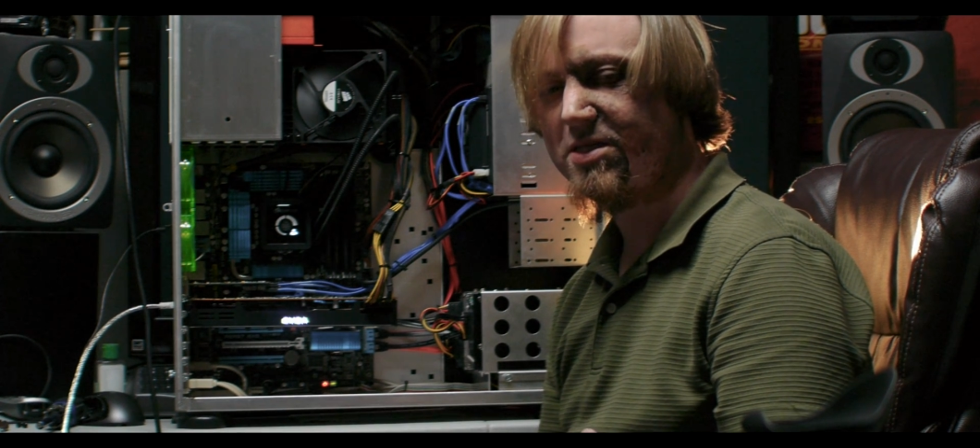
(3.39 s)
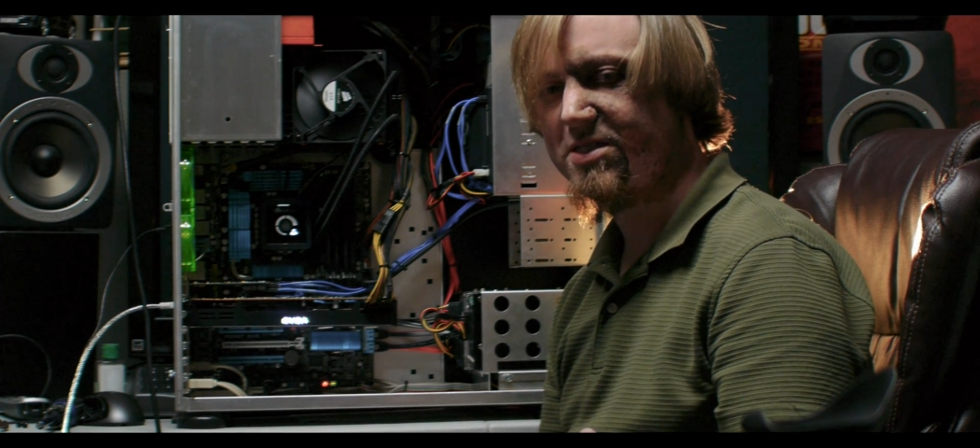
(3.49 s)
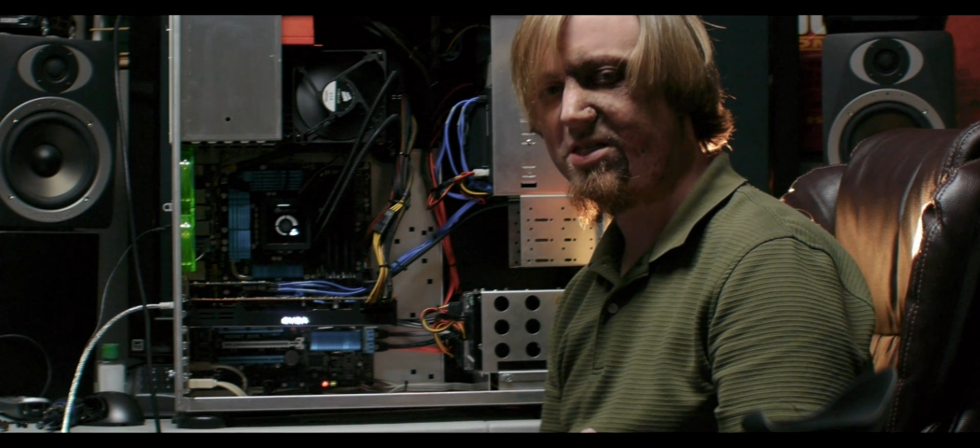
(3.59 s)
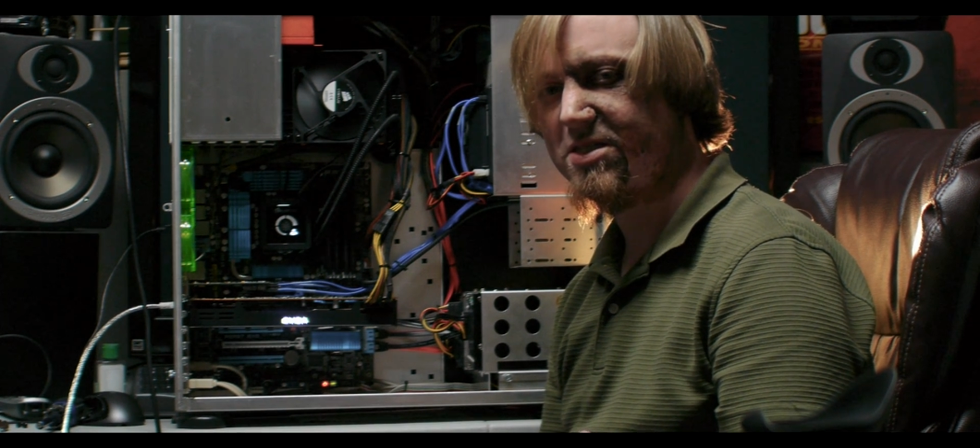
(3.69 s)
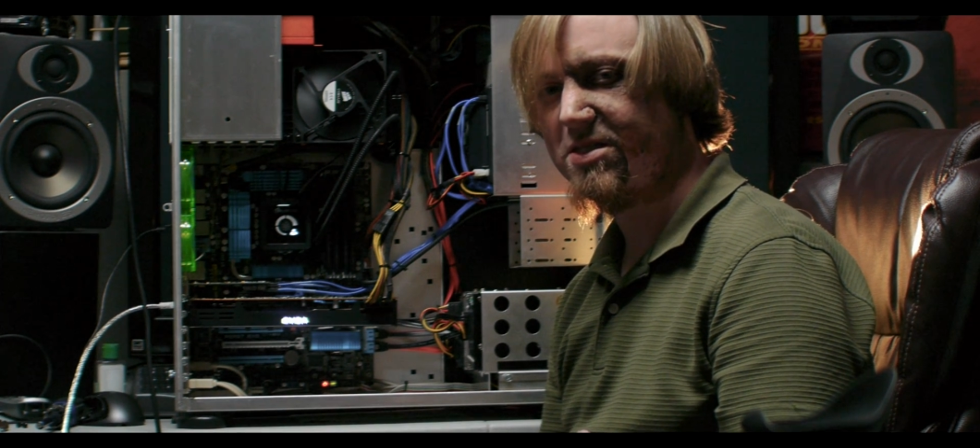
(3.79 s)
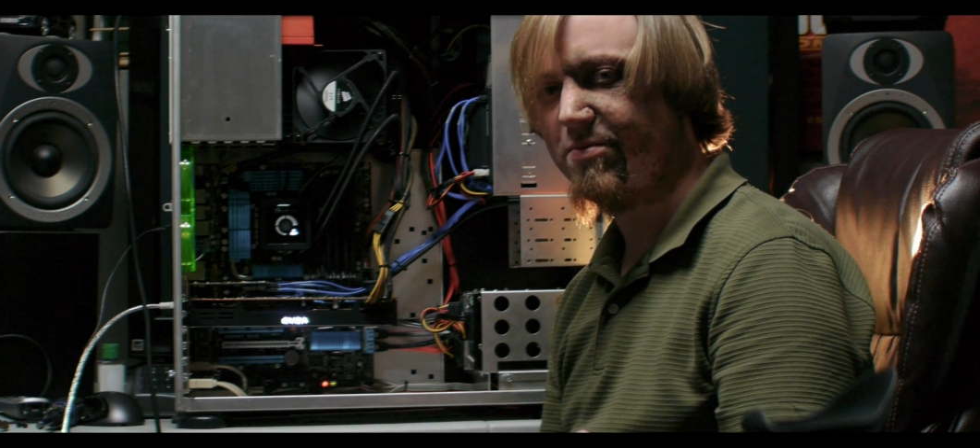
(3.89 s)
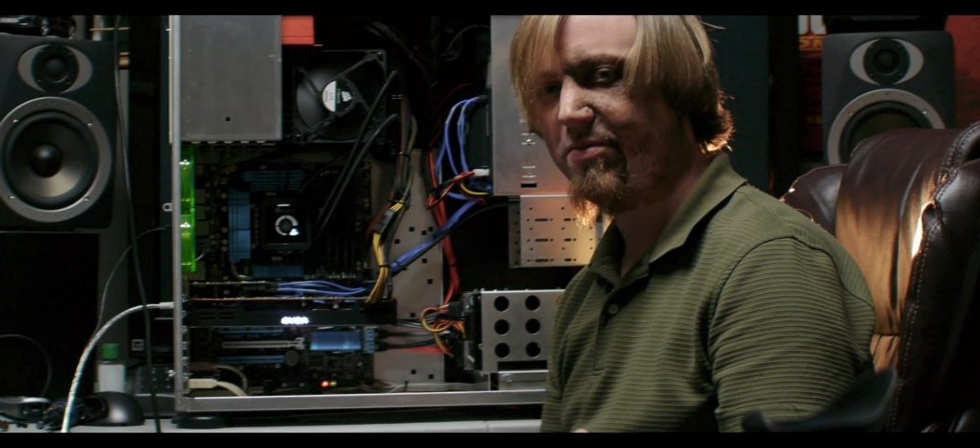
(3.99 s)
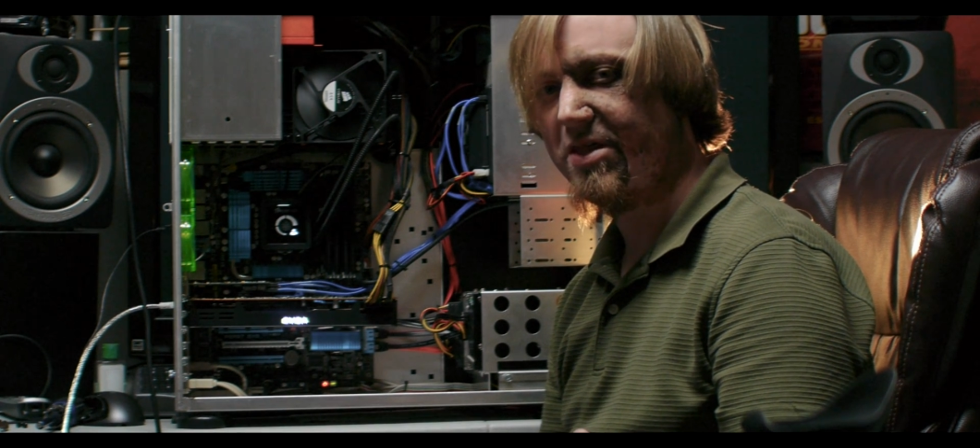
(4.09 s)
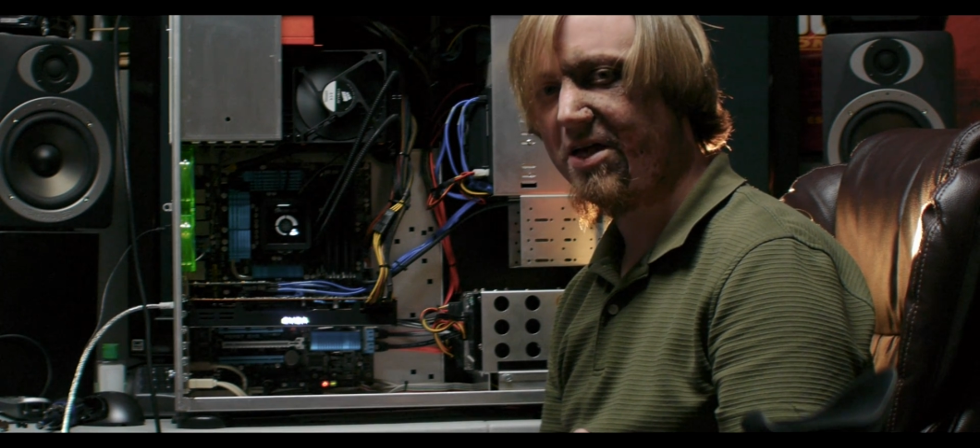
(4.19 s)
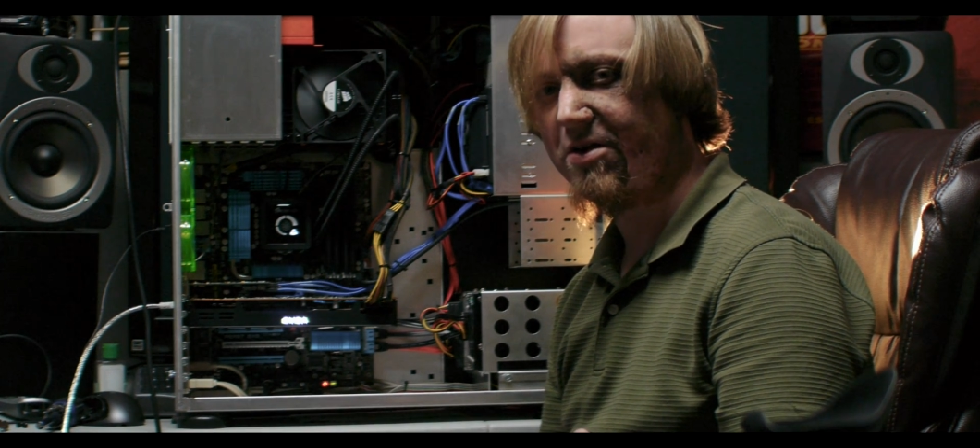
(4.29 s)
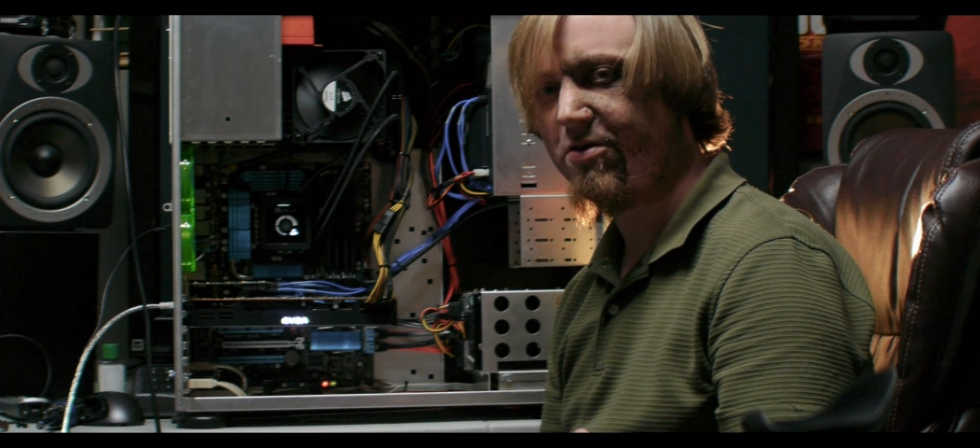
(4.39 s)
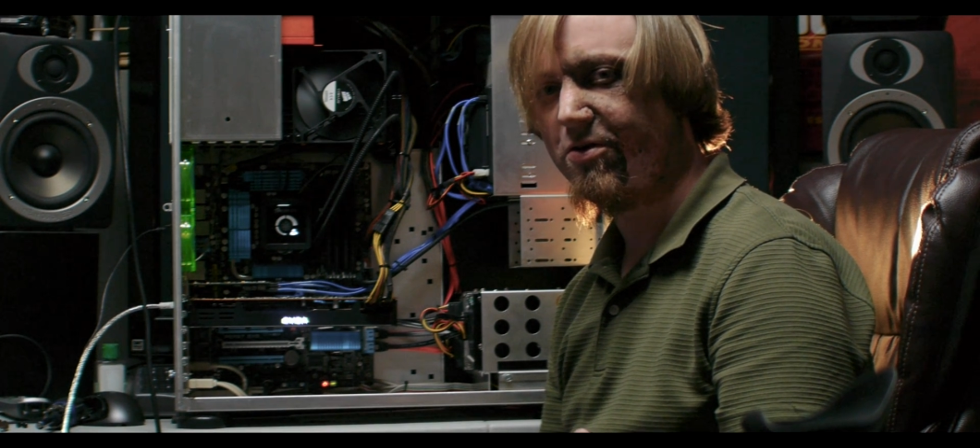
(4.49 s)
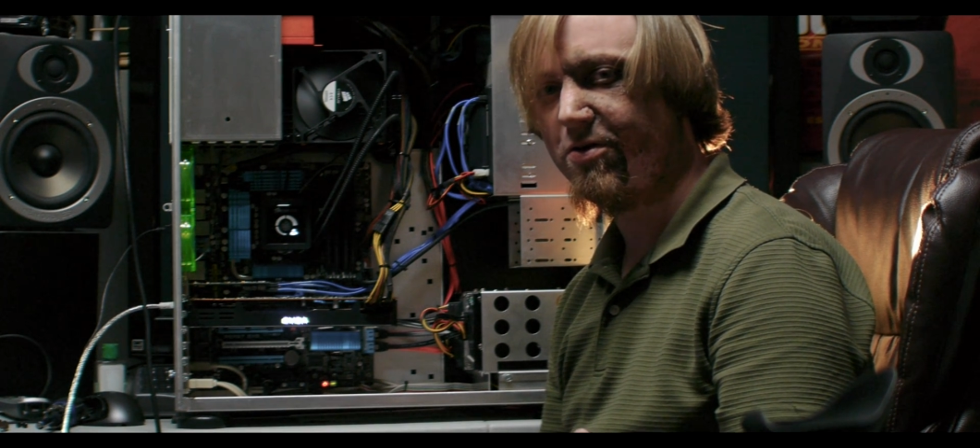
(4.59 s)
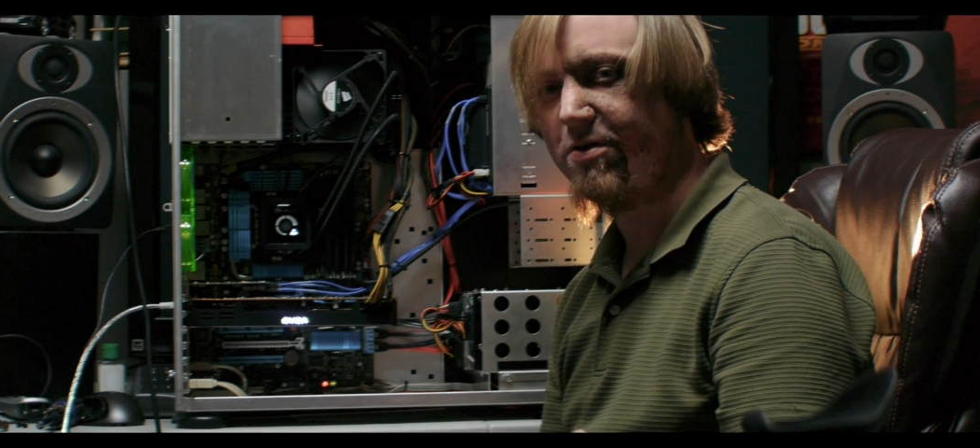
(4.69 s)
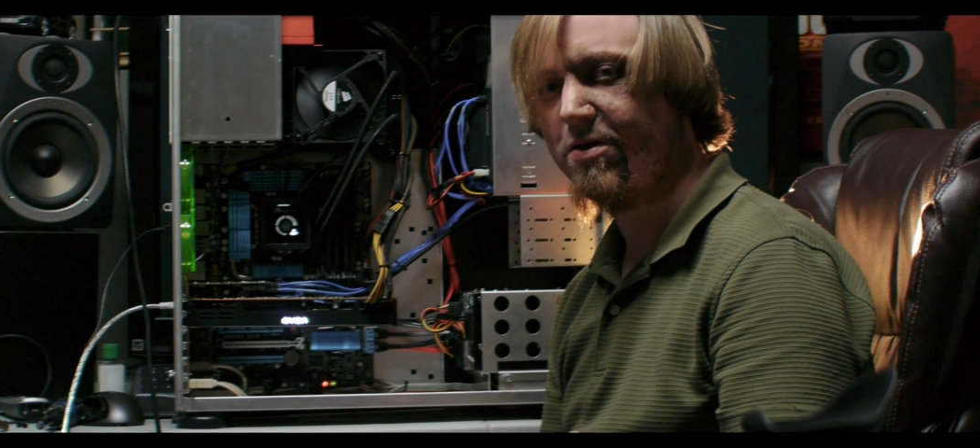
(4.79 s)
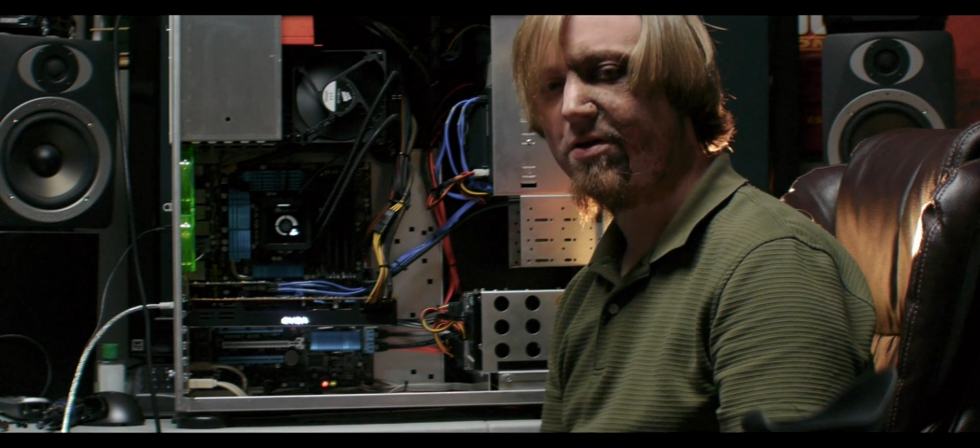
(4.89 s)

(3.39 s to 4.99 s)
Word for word: system that could